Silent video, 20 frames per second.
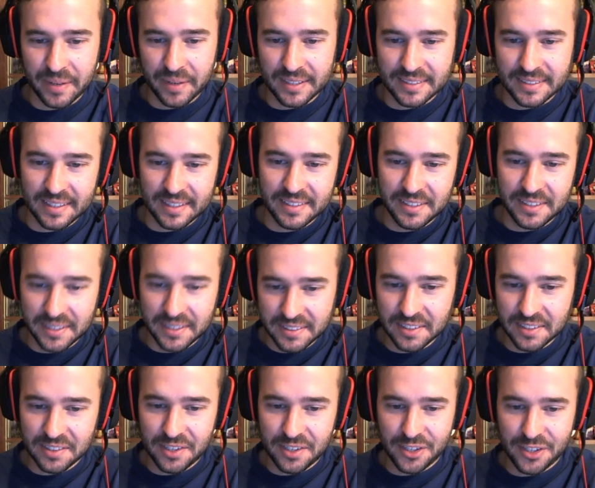but you can
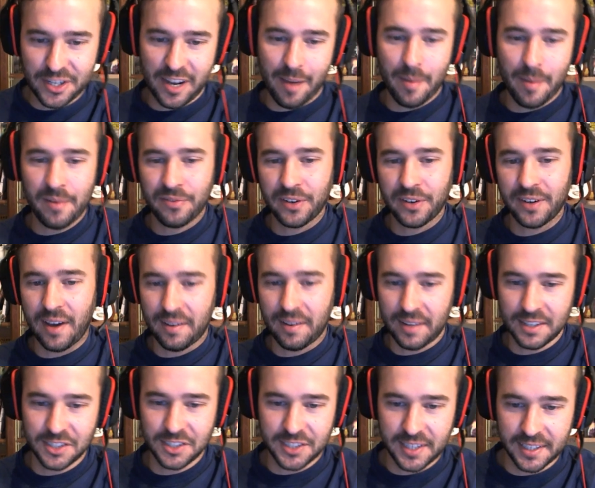still search your library for a
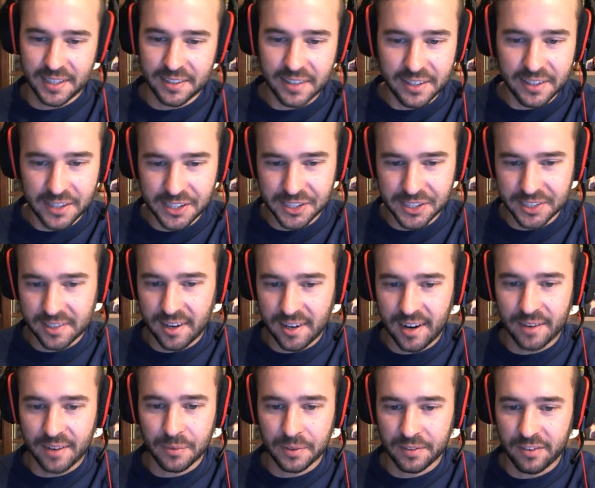non-legendary green creature
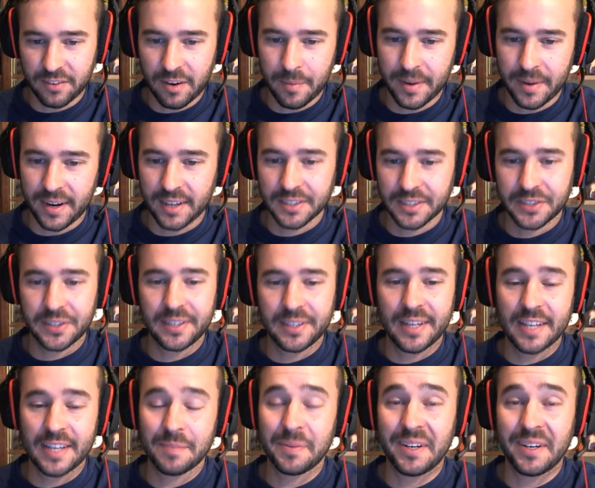card with very mana cost 3 less,